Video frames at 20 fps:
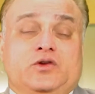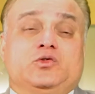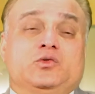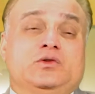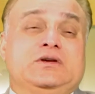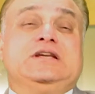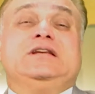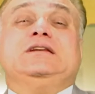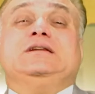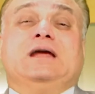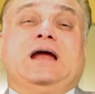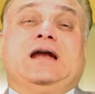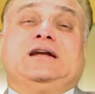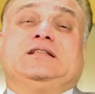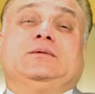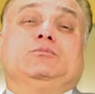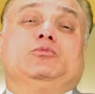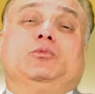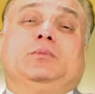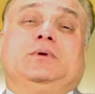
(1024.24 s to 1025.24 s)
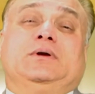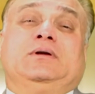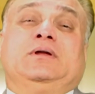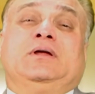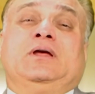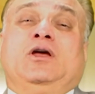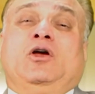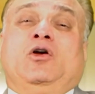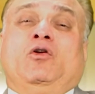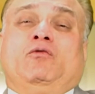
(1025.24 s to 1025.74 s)
need at the moment.
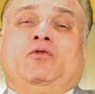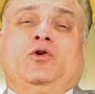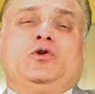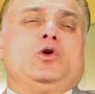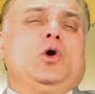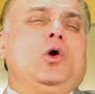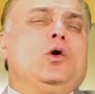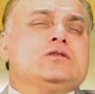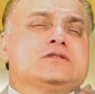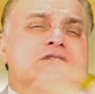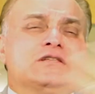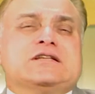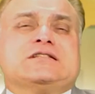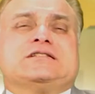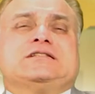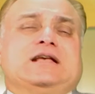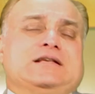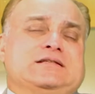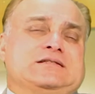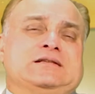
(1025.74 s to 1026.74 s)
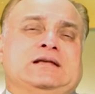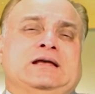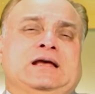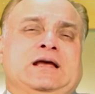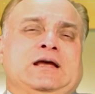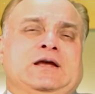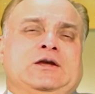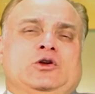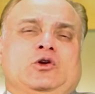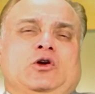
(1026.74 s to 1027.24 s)
For your own success,
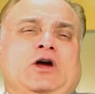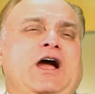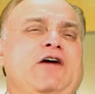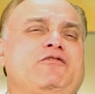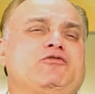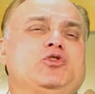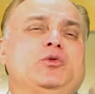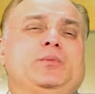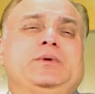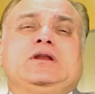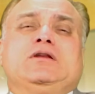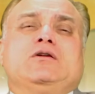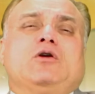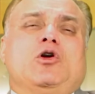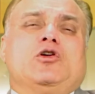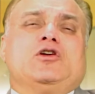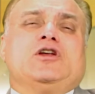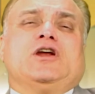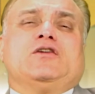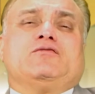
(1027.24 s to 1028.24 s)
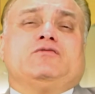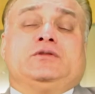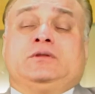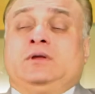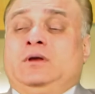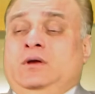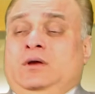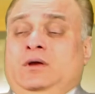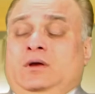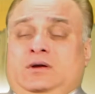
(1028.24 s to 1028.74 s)
you have to be in contact
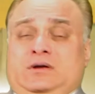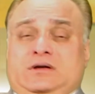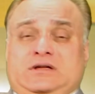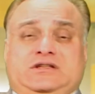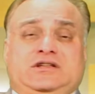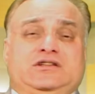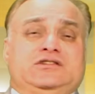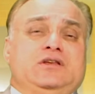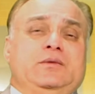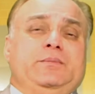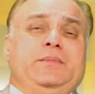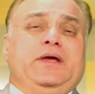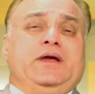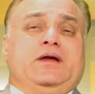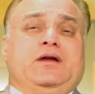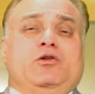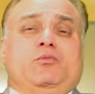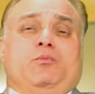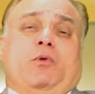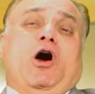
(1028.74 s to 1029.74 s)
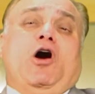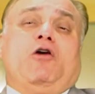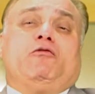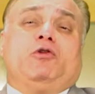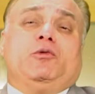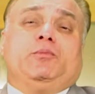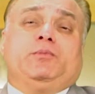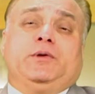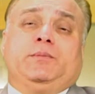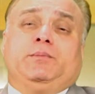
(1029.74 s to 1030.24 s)
with decision maker,
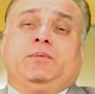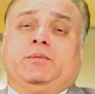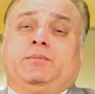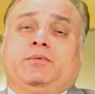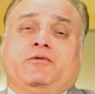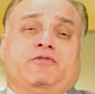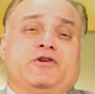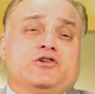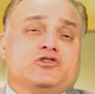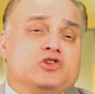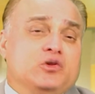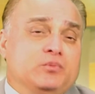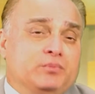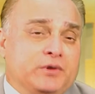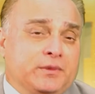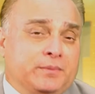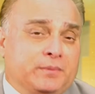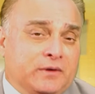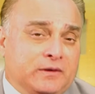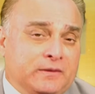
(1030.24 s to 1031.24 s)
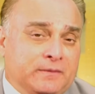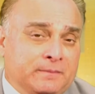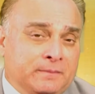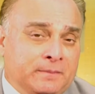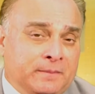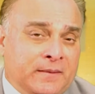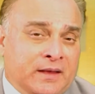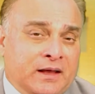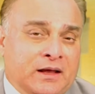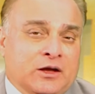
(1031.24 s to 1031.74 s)
powerful people, professional people.
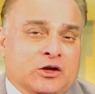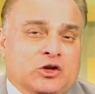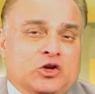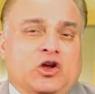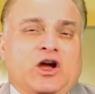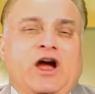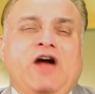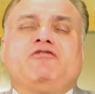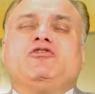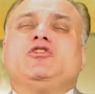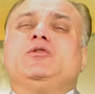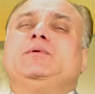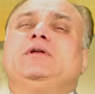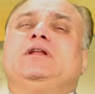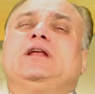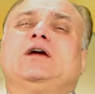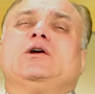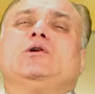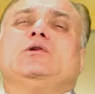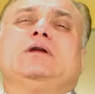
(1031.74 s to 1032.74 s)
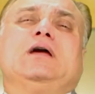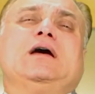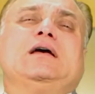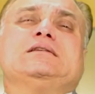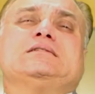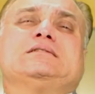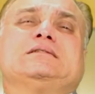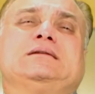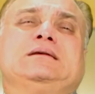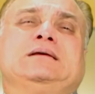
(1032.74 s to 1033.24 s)
You have to be
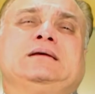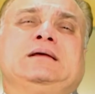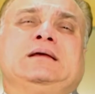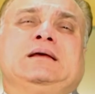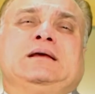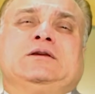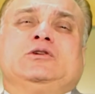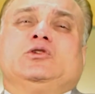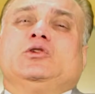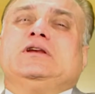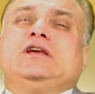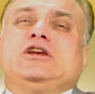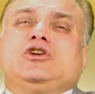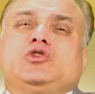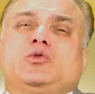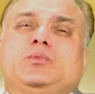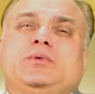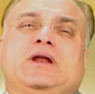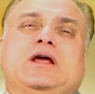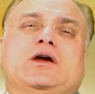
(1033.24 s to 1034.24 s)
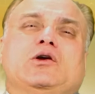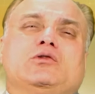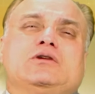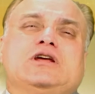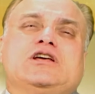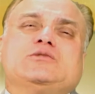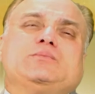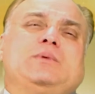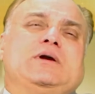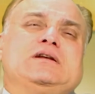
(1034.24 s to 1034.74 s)
recognized. You need to be
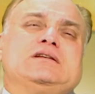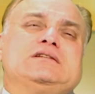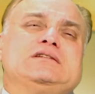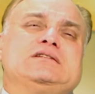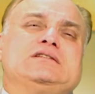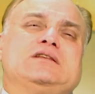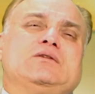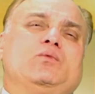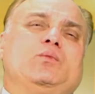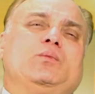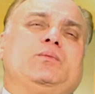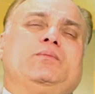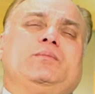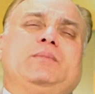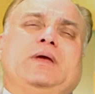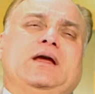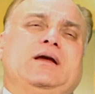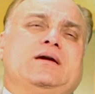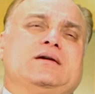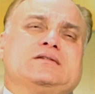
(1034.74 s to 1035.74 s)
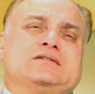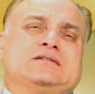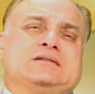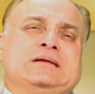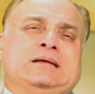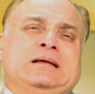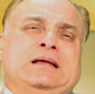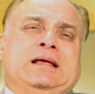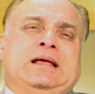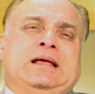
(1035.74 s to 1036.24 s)
recognized by decision makers,